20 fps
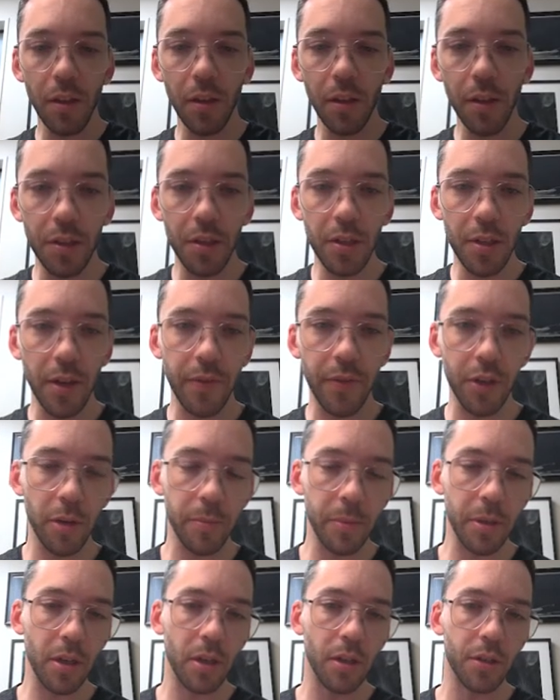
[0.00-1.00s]
This is every
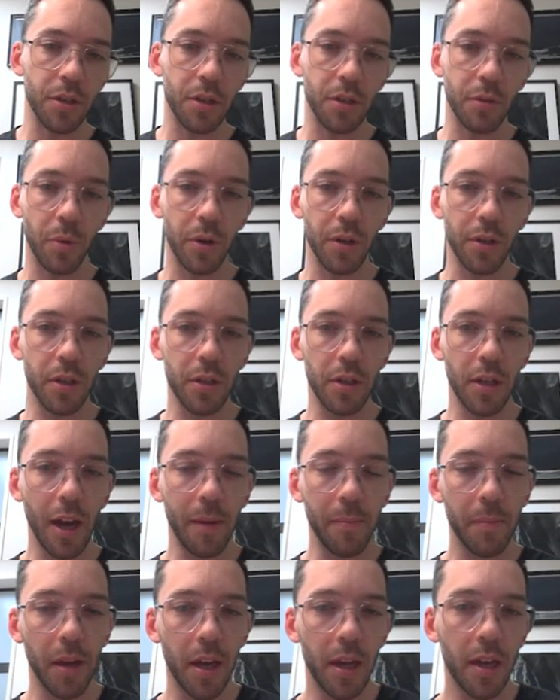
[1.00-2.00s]
dermatologist's worst
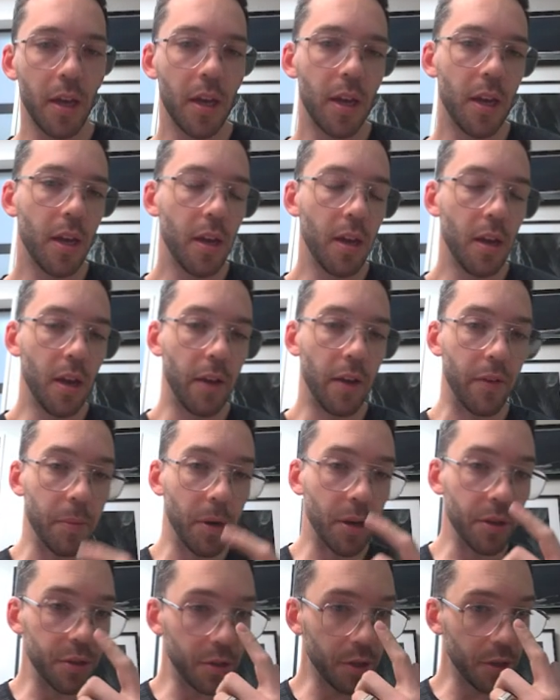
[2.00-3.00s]
nightmare, every
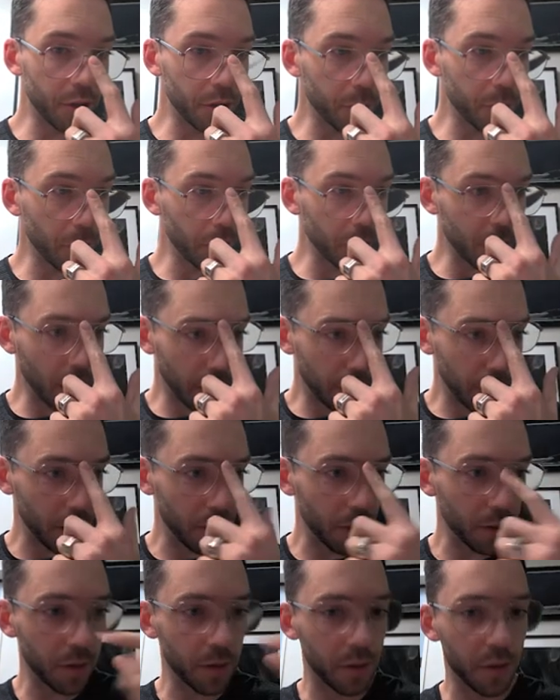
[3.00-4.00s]
Mohs surgeon's worst nightmare.
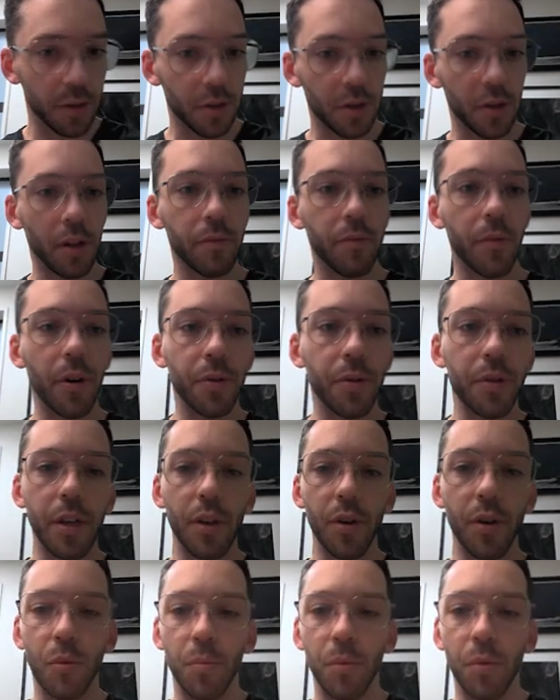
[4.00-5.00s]
This is a
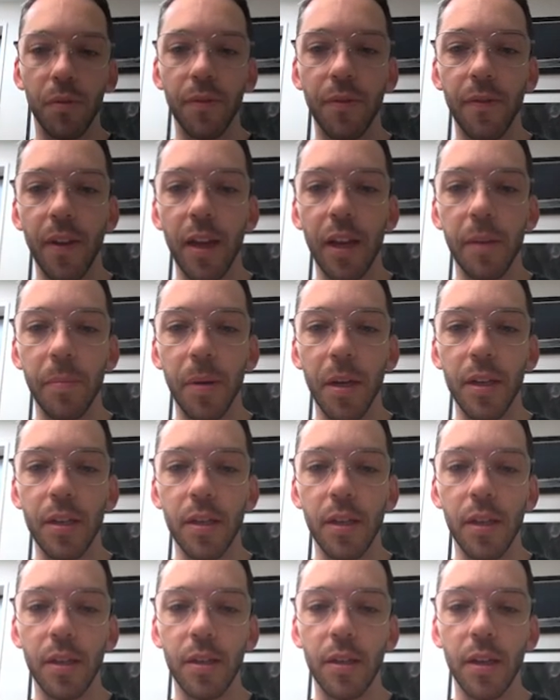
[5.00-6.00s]
sclerosing or morphaic
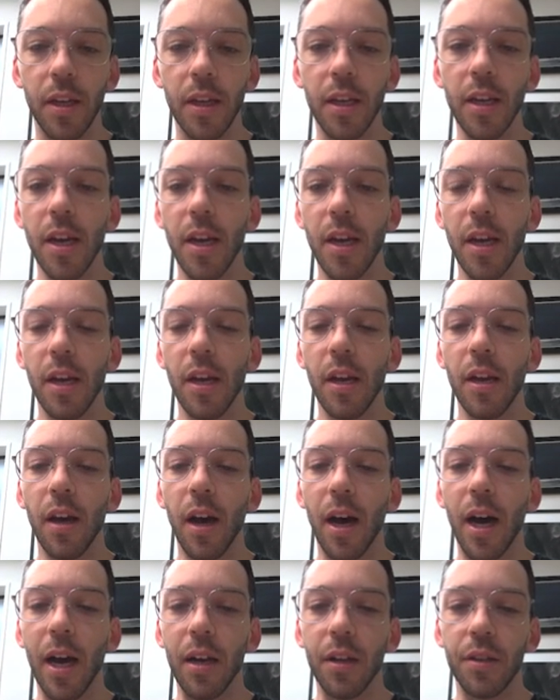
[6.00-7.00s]
BCC,
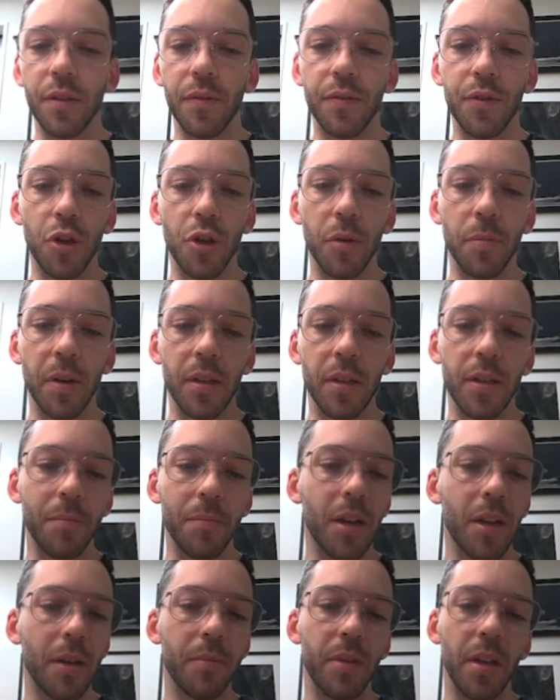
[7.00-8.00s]
islands of tumor,
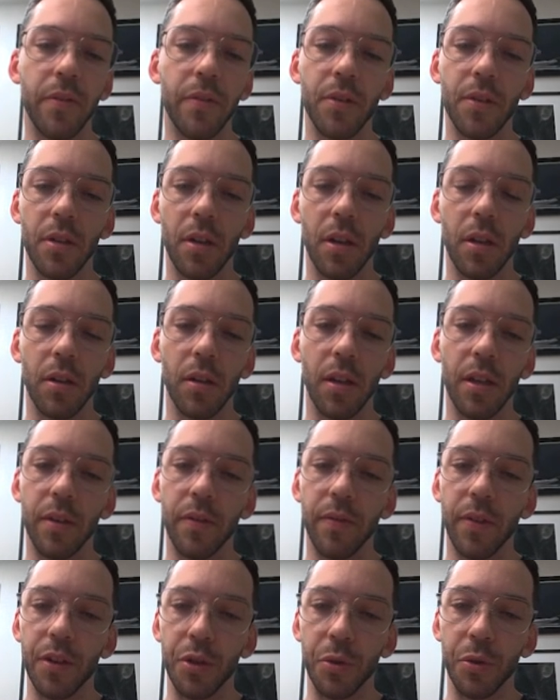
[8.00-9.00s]
sometimes even just little
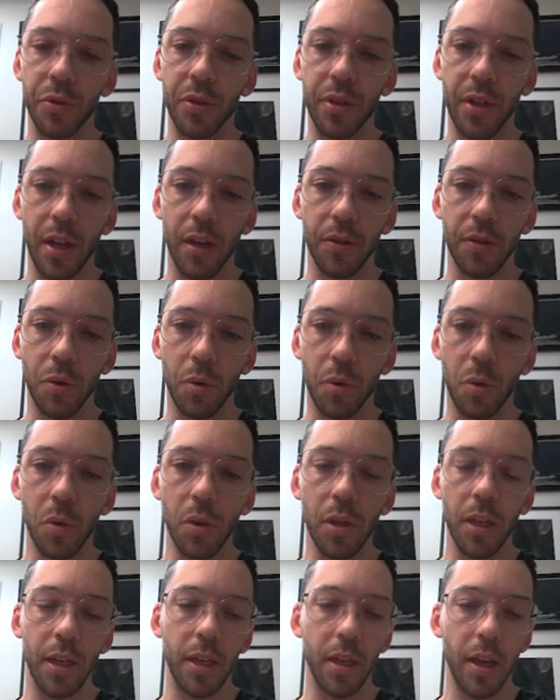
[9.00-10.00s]
individual cells,
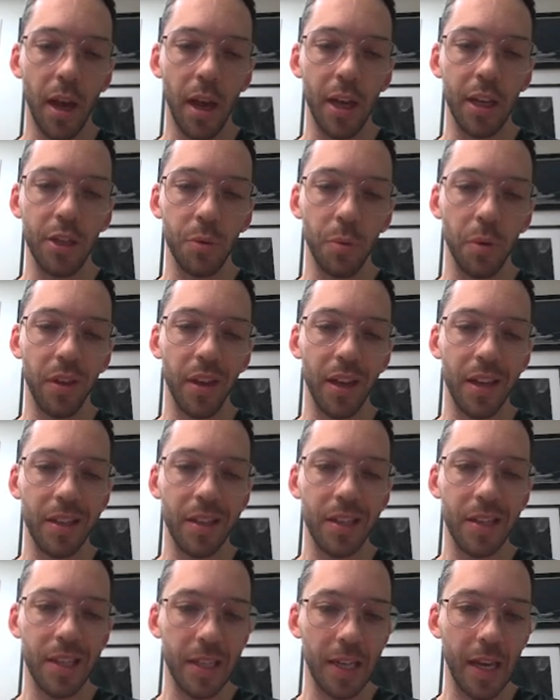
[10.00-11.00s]
all encased
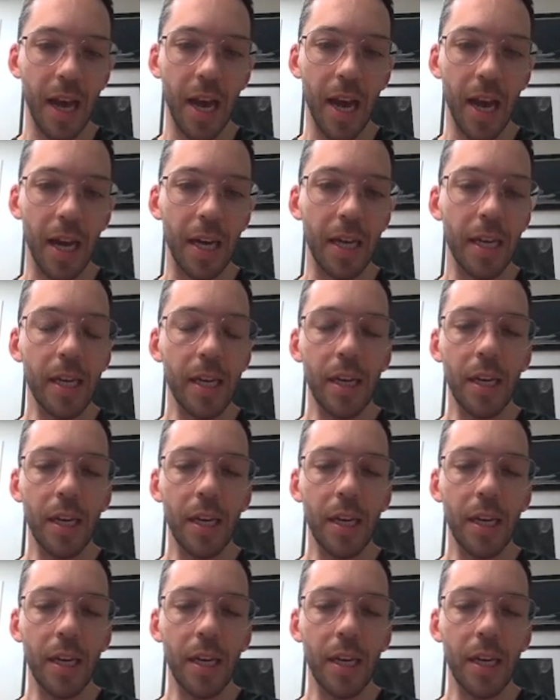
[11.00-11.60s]
within scar.